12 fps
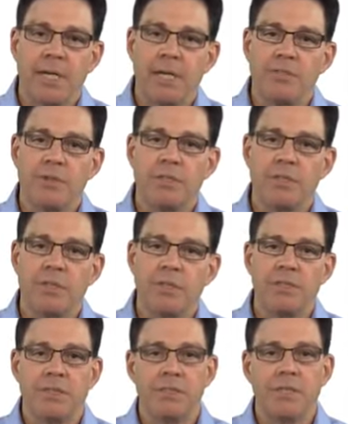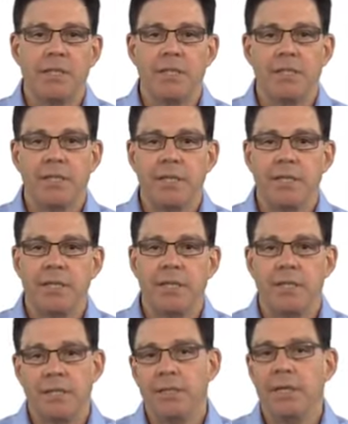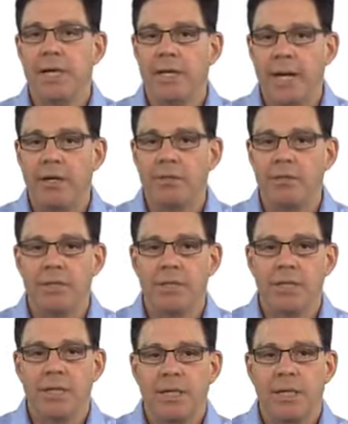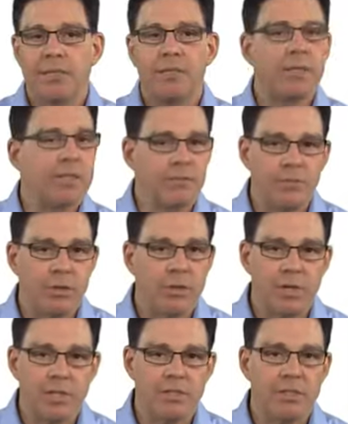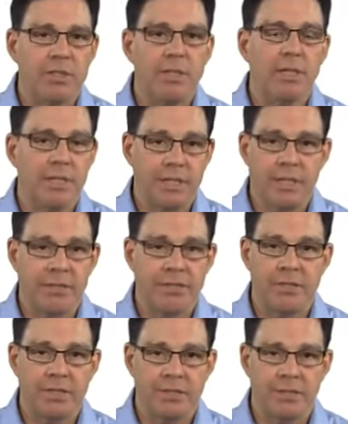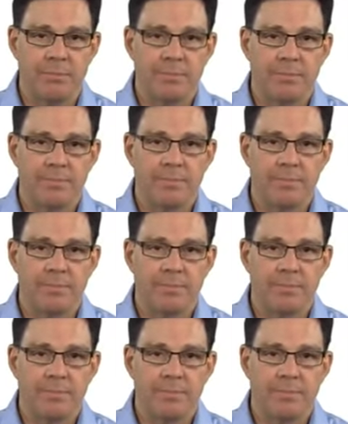And of course, it's easy to get data in and out and to link FullCost to any other system.